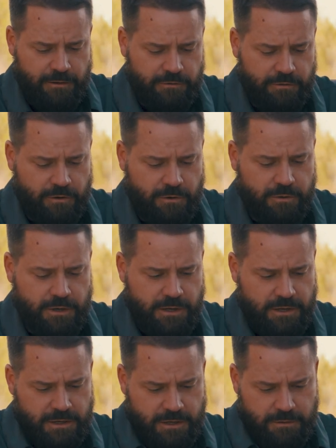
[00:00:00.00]
So
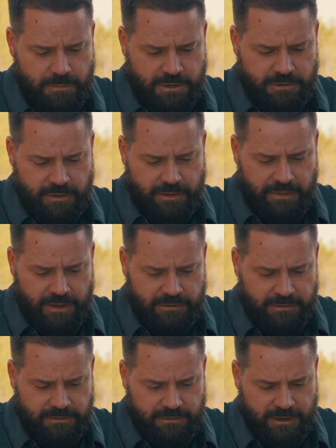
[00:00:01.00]
you make sure that
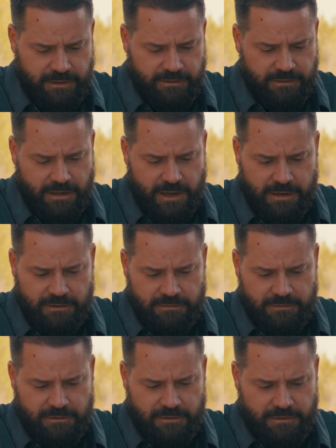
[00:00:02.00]
that's nice and tight.
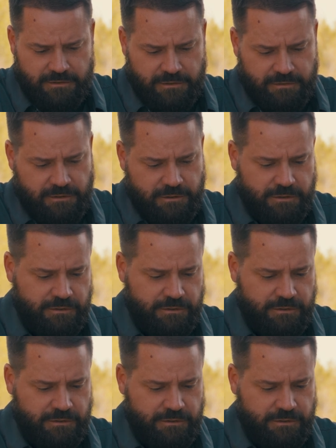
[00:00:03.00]
It's just a little